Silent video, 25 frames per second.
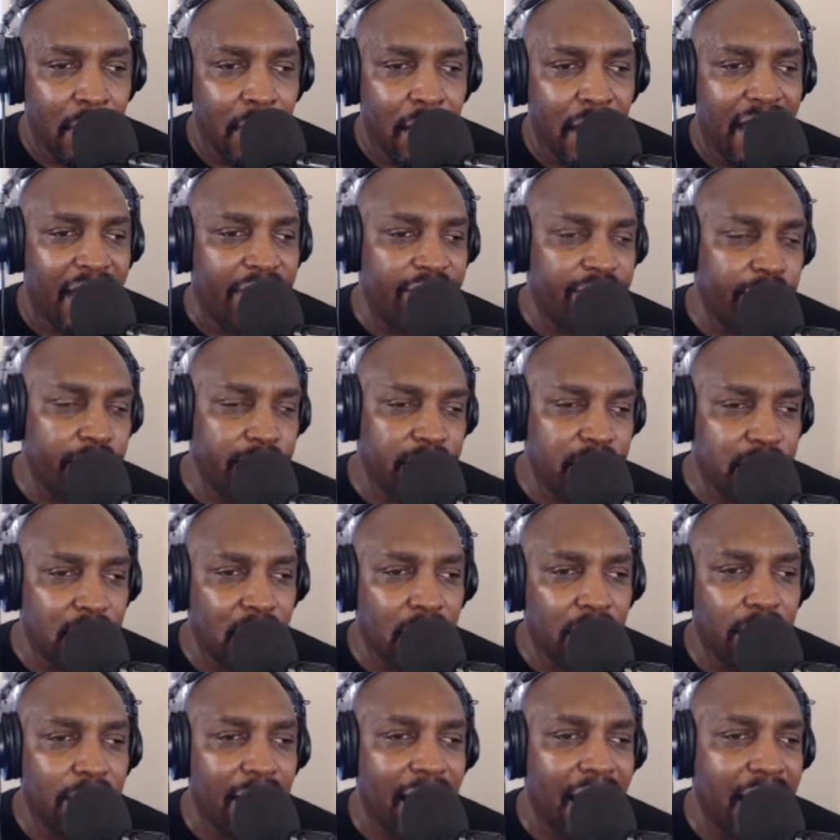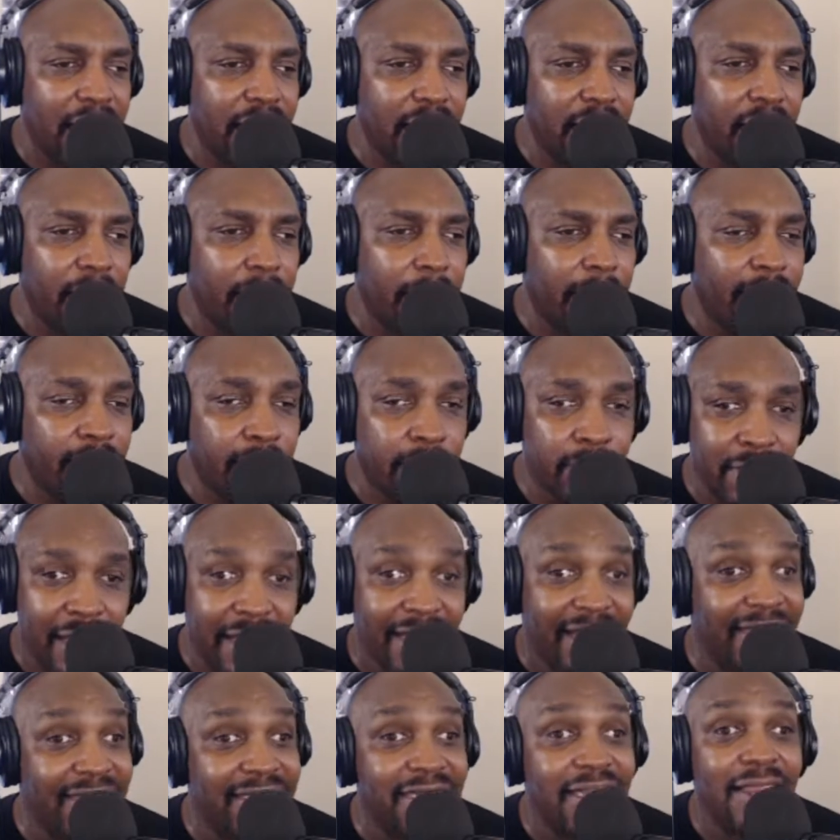as a result, I end up,
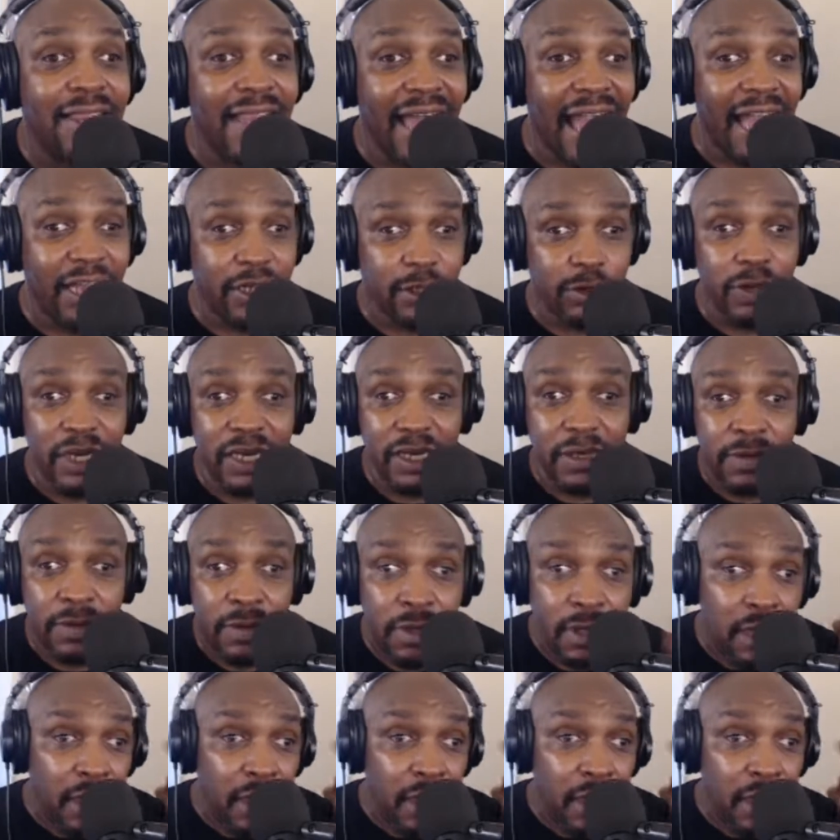like I said last week,